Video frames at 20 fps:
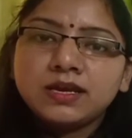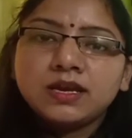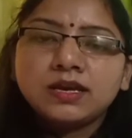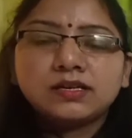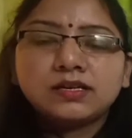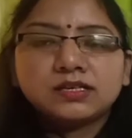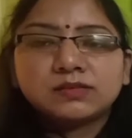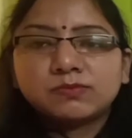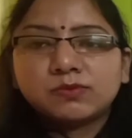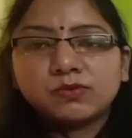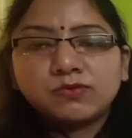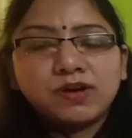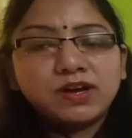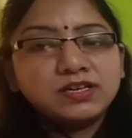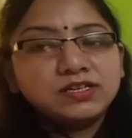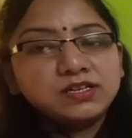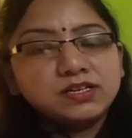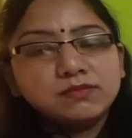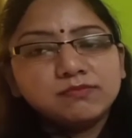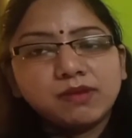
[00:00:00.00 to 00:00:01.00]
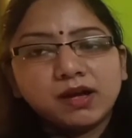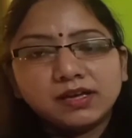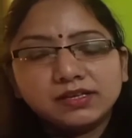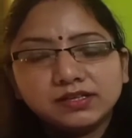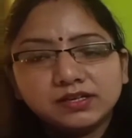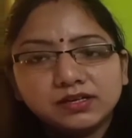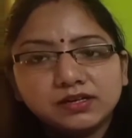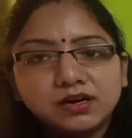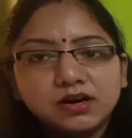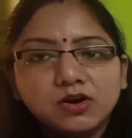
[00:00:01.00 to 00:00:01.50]
it is provided by
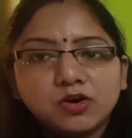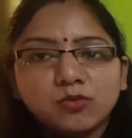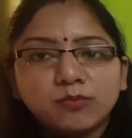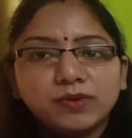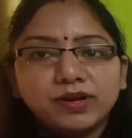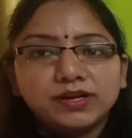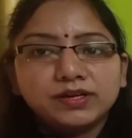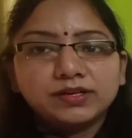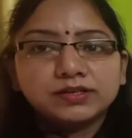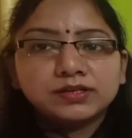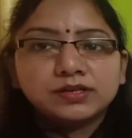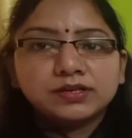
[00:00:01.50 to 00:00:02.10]
the government,